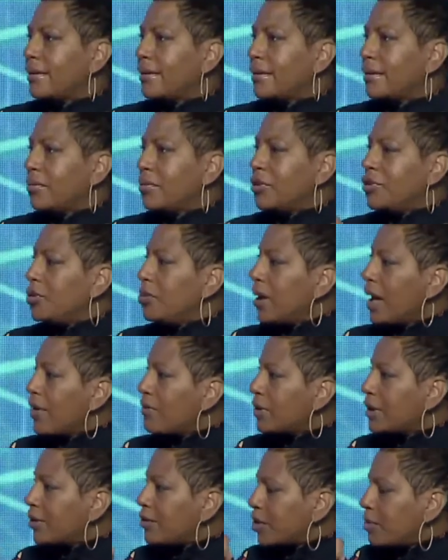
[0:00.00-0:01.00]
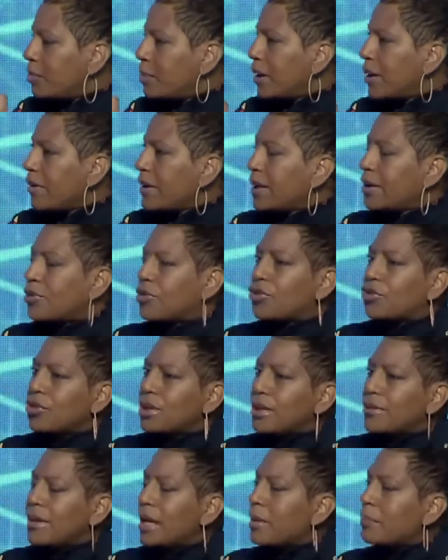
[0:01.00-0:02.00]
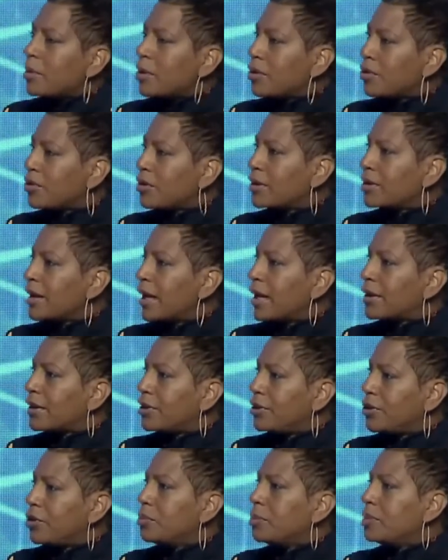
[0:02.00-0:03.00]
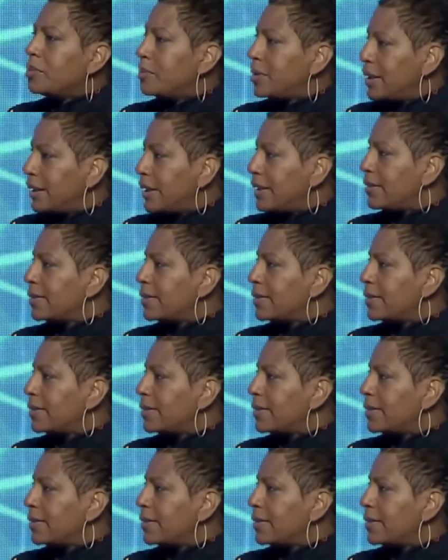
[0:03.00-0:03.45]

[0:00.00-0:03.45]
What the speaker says: When you have an experience, treat that person like a human being.